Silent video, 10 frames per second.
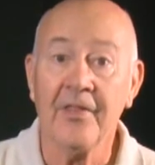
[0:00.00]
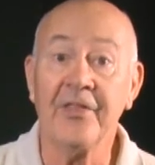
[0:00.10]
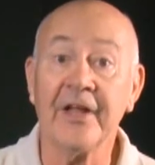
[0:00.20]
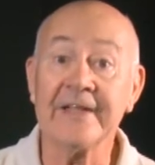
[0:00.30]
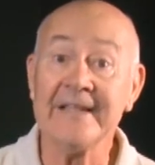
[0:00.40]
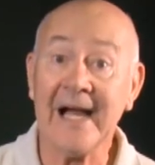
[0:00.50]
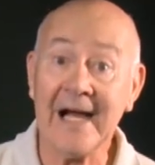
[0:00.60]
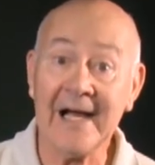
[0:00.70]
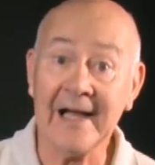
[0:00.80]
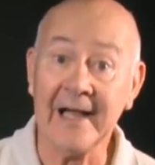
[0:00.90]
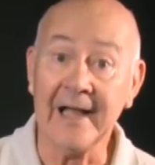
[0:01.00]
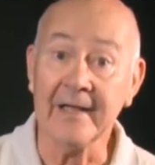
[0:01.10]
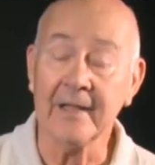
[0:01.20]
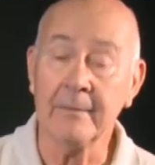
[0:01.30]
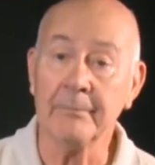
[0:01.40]
the
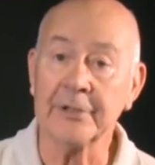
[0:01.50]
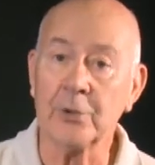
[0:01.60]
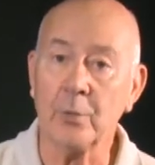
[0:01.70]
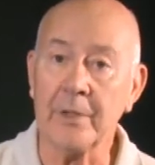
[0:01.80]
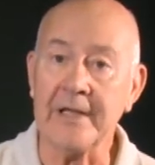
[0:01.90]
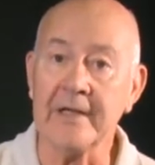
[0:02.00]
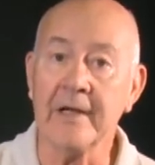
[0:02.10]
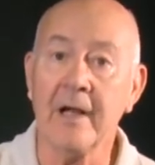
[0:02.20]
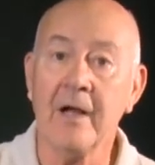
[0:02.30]
tie between